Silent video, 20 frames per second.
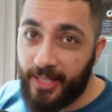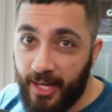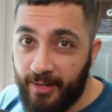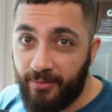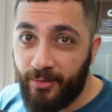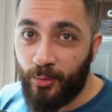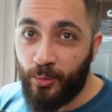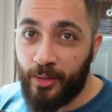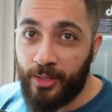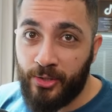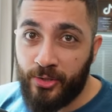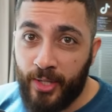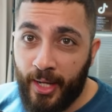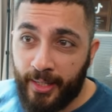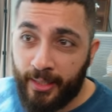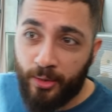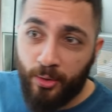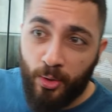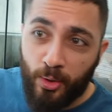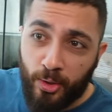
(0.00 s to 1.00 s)
everyone is
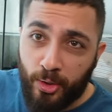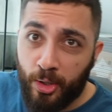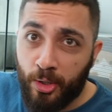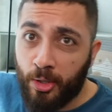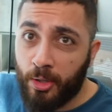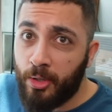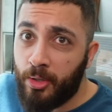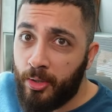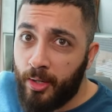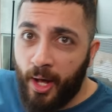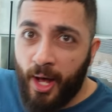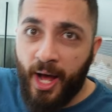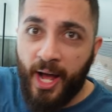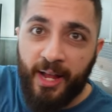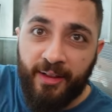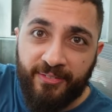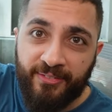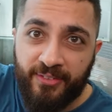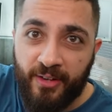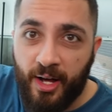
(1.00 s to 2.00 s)
like go girl
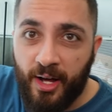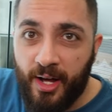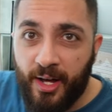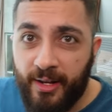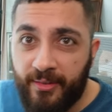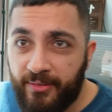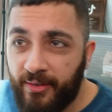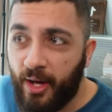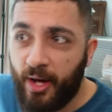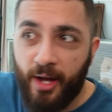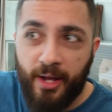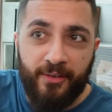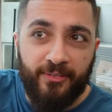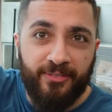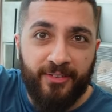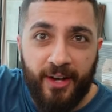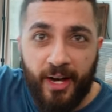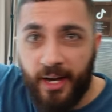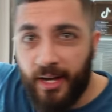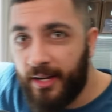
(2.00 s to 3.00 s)
high five high
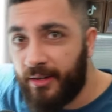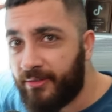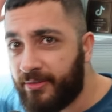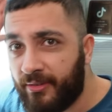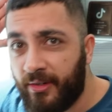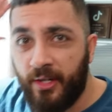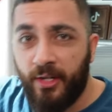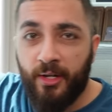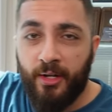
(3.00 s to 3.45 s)
five